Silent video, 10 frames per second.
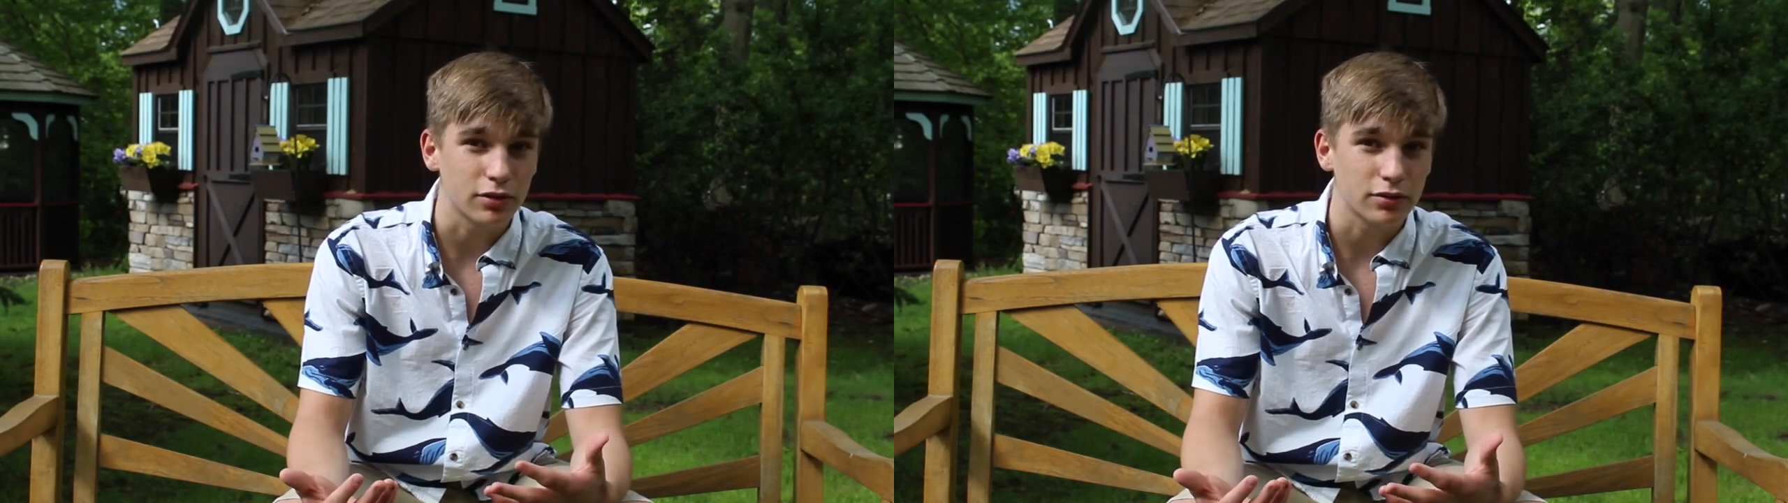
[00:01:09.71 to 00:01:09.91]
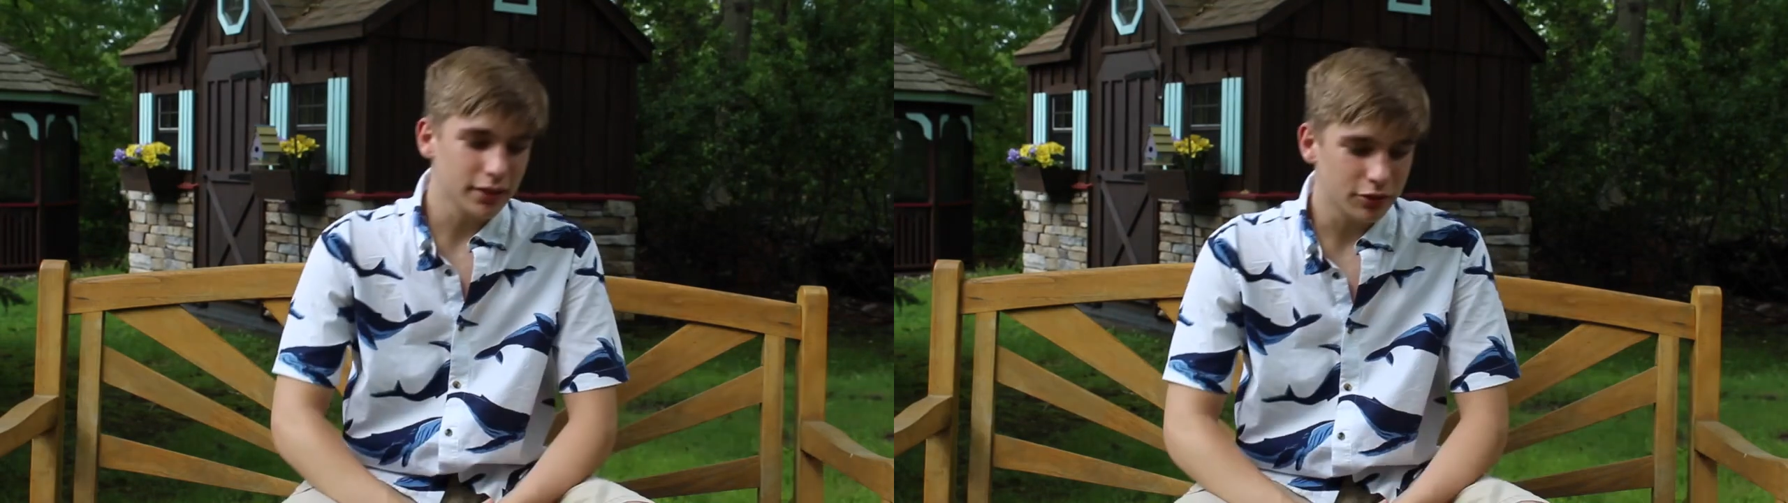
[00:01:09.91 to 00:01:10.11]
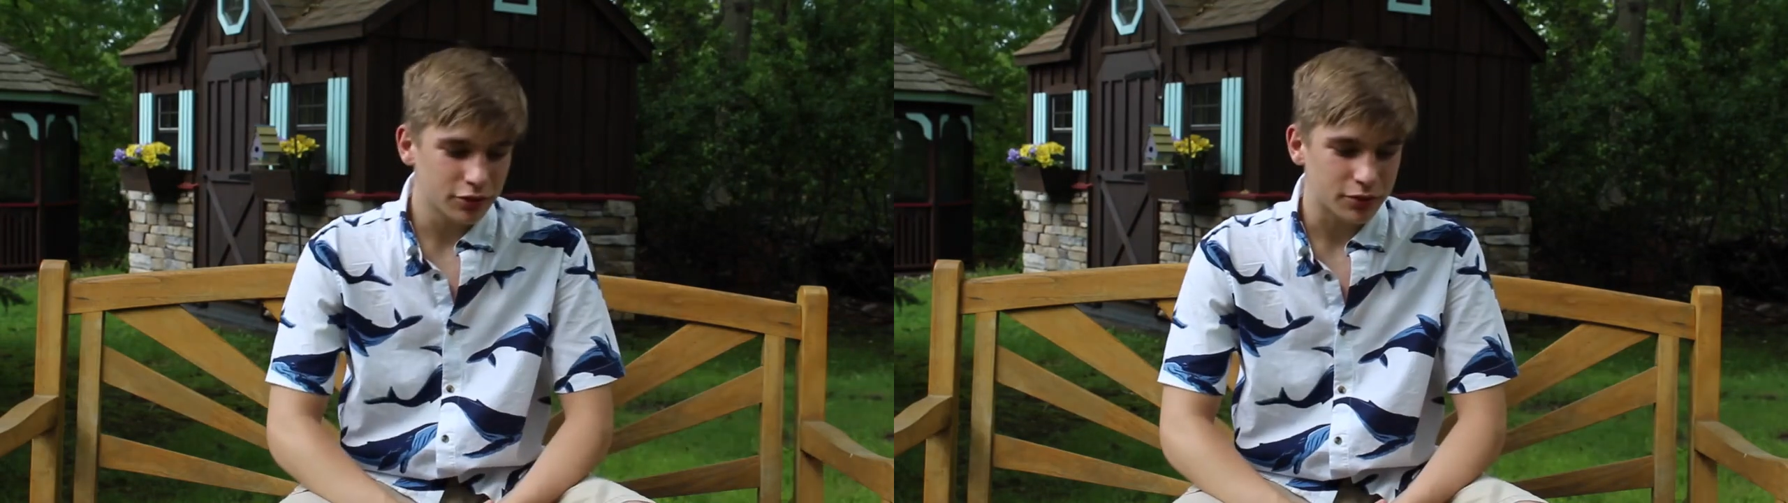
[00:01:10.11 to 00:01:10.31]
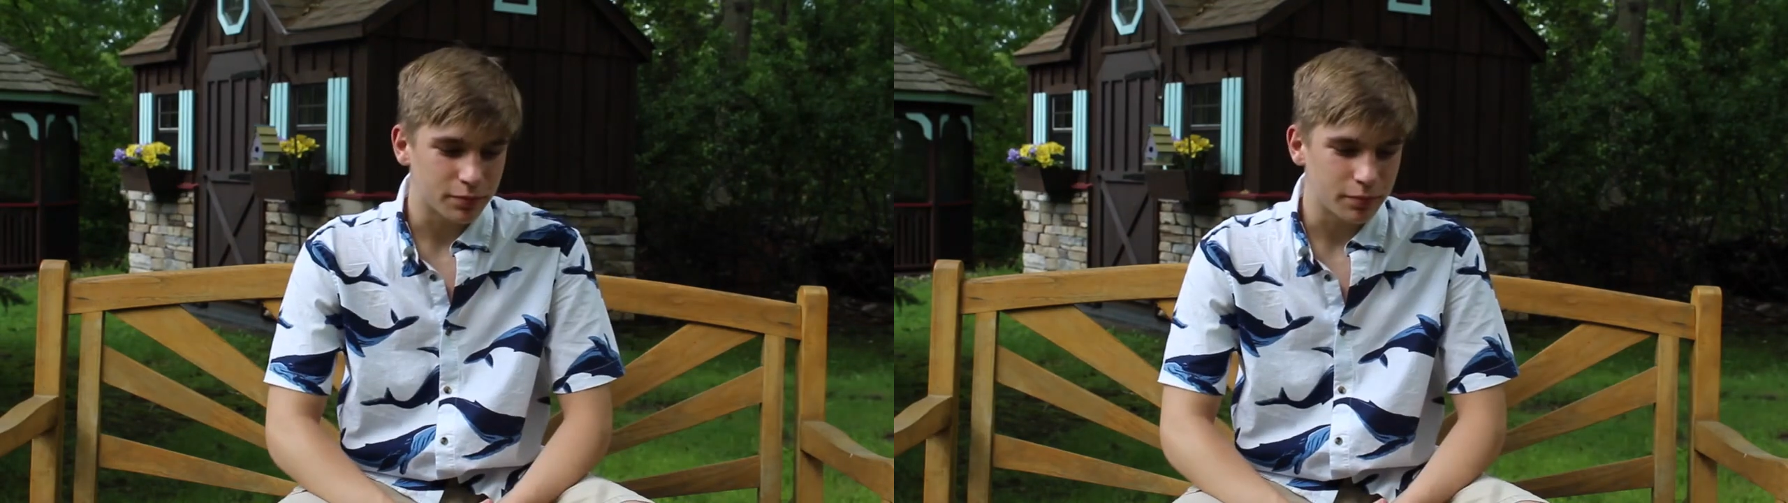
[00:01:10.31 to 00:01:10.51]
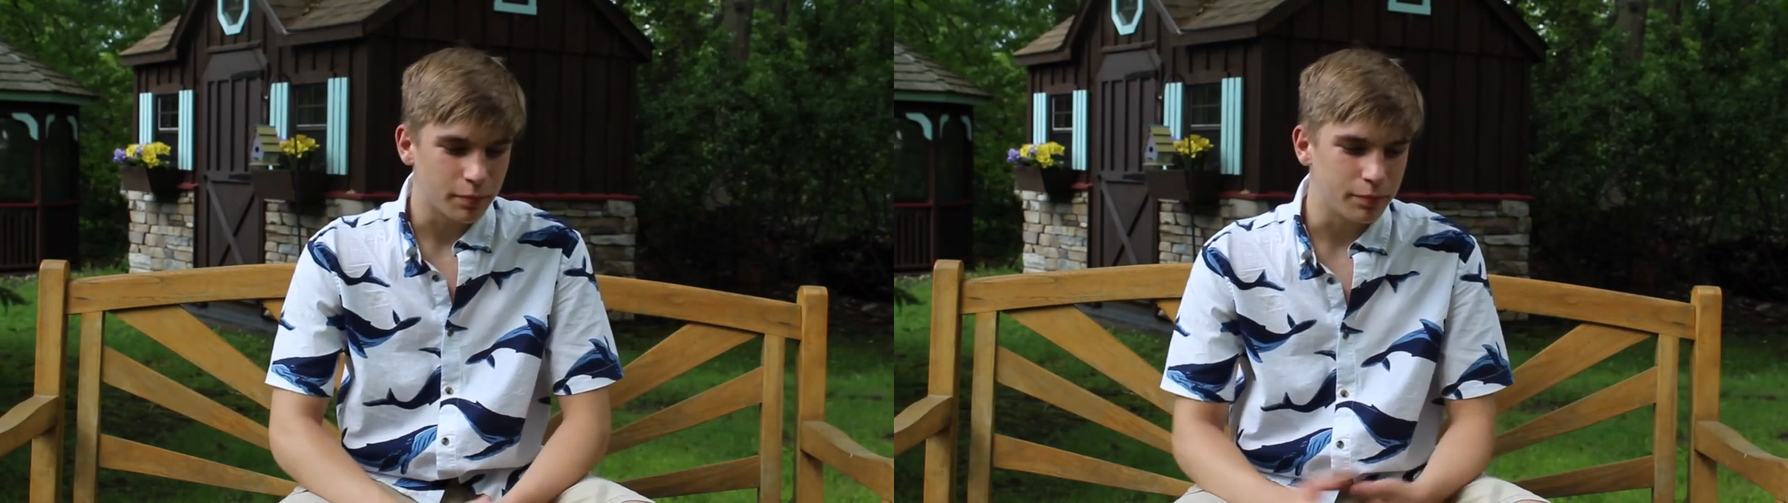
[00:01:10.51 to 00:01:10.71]
I think it's just
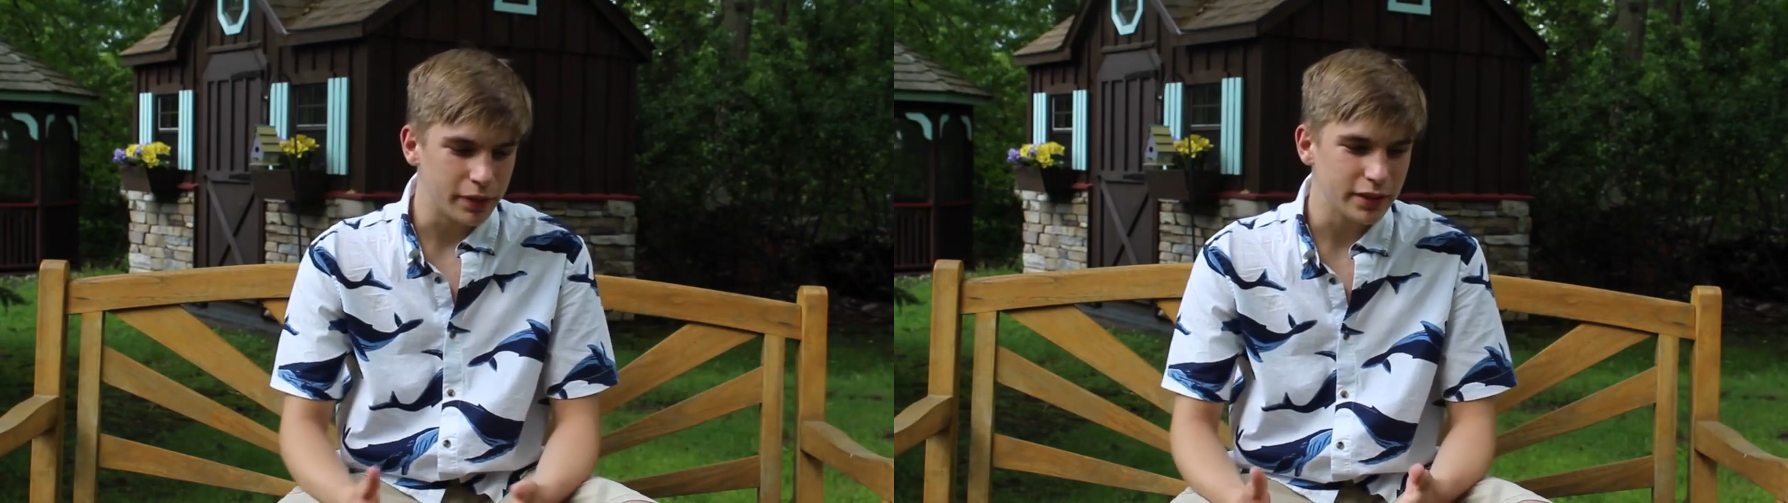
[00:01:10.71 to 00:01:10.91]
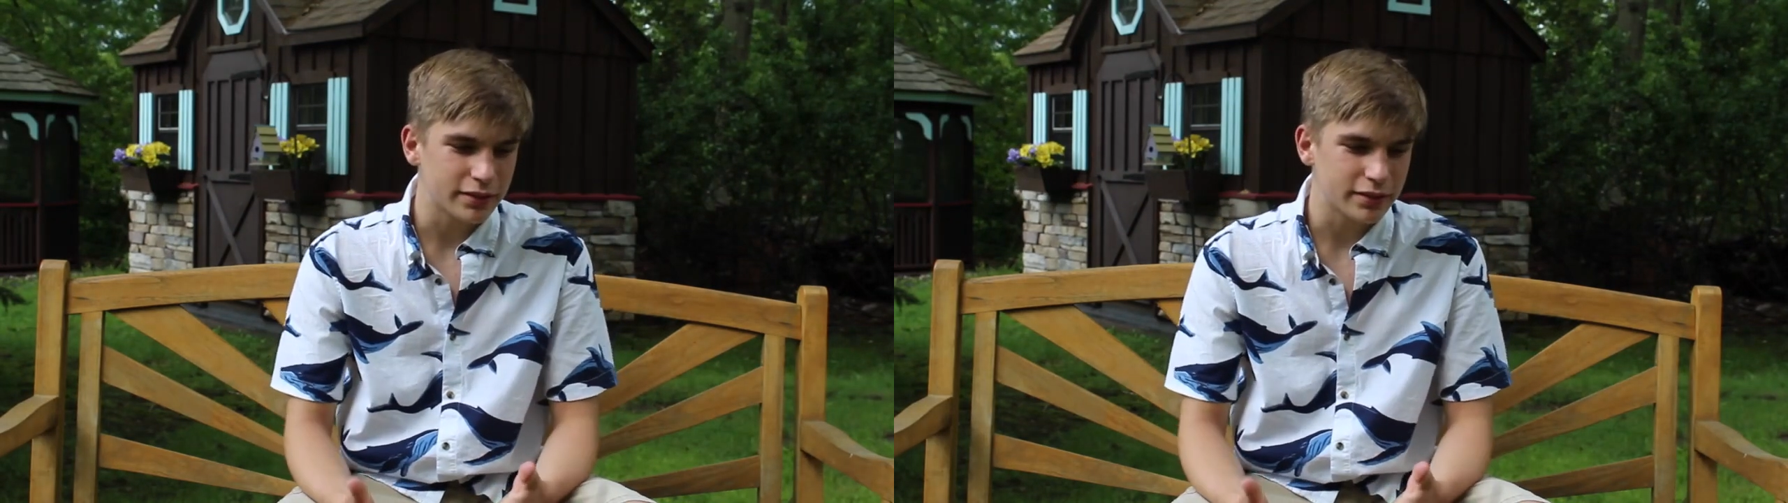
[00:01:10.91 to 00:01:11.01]
being